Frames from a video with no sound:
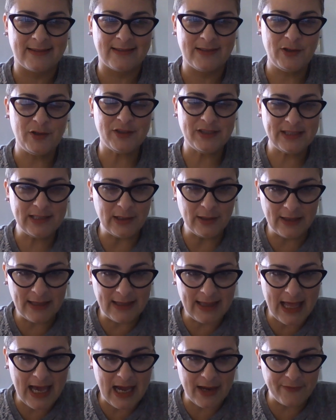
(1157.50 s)
You're still
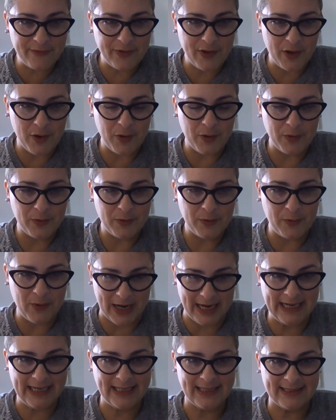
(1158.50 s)
alive though,
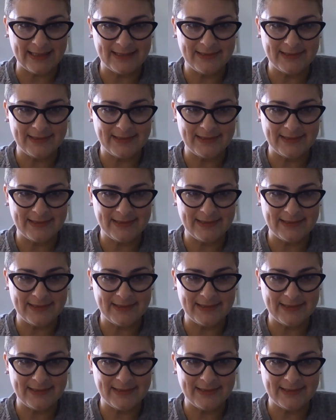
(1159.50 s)
right?